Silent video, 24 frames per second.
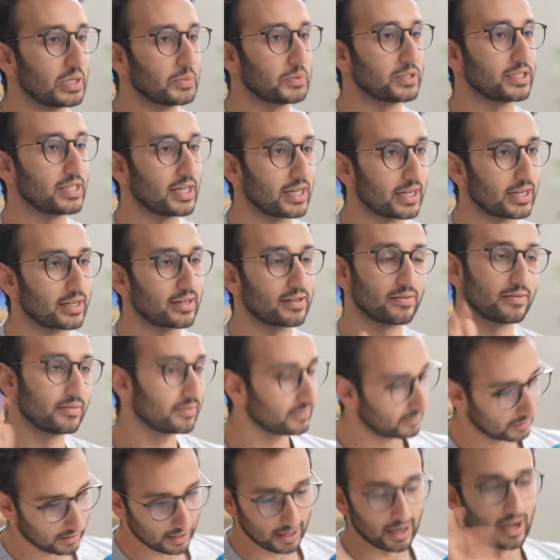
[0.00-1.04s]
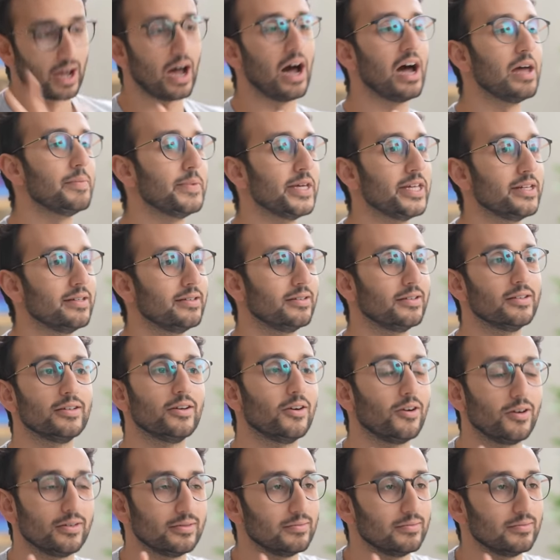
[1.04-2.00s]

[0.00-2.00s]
It was like, I'm in